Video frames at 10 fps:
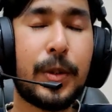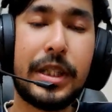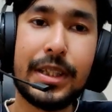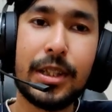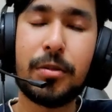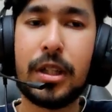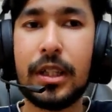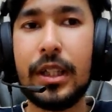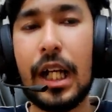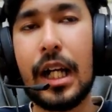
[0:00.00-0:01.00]
So this is
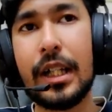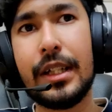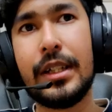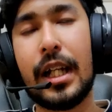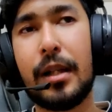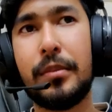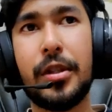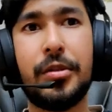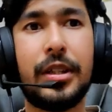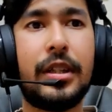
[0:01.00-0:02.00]
why I am
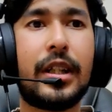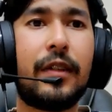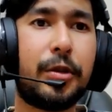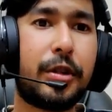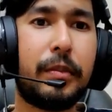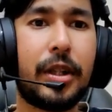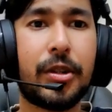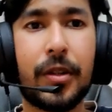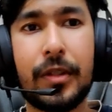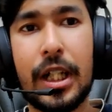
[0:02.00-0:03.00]
using Typhlosion,
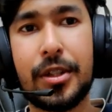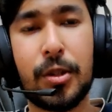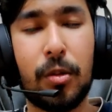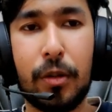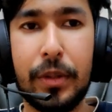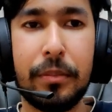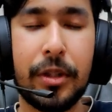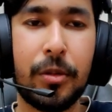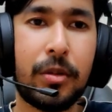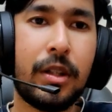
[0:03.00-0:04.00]
because of that Solar Beam
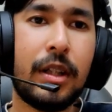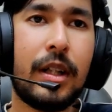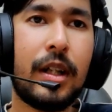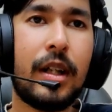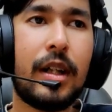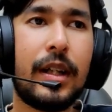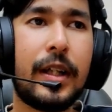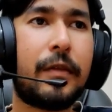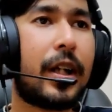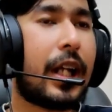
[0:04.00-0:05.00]
nuke.
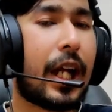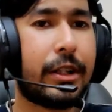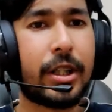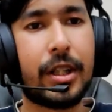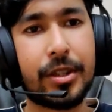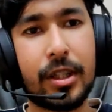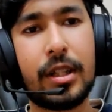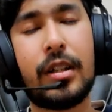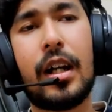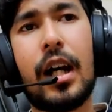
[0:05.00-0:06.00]
If I had
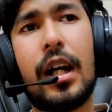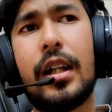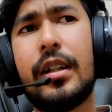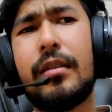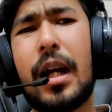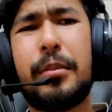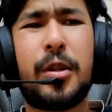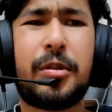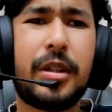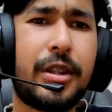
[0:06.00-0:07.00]
Charizard, I'm
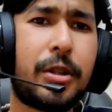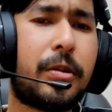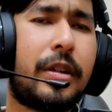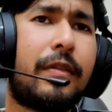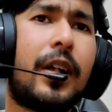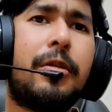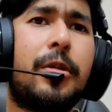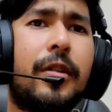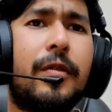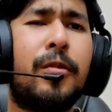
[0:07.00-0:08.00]
not really sure if I
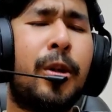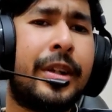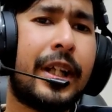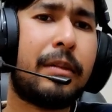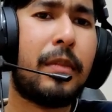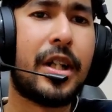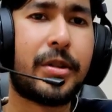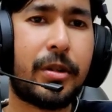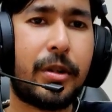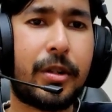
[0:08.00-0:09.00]
would have won that
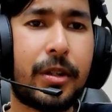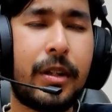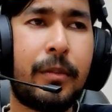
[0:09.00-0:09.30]
match or not.